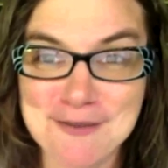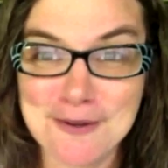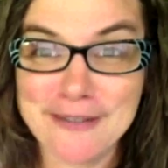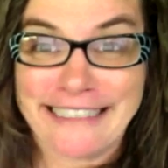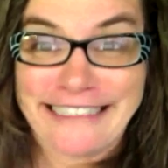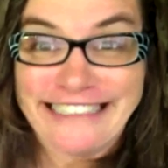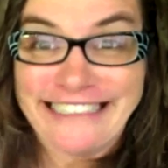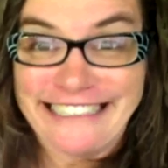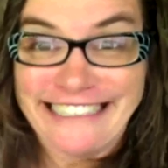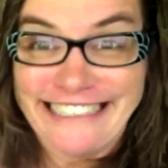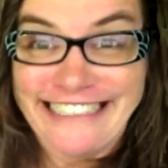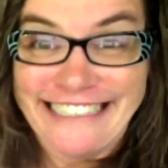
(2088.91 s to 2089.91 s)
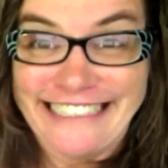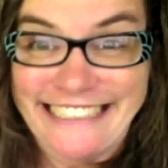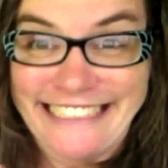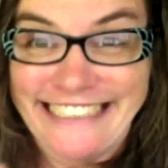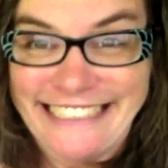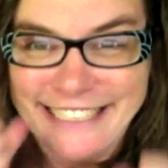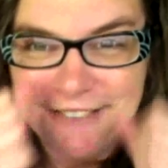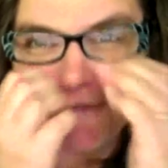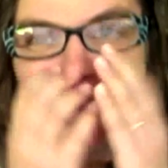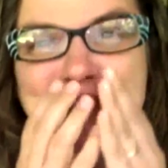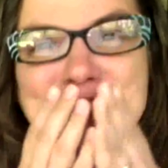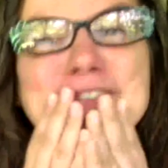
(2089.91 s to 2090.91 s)
going
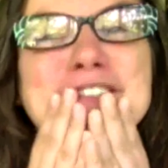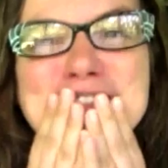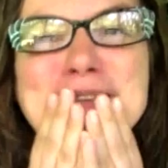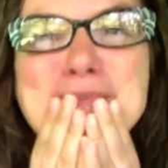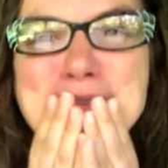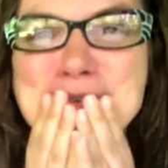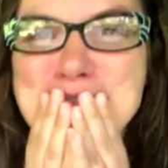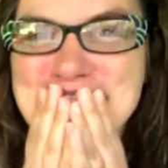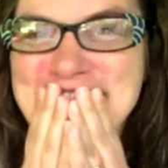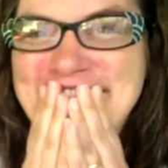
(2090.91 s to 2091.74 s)
while she was in the booth.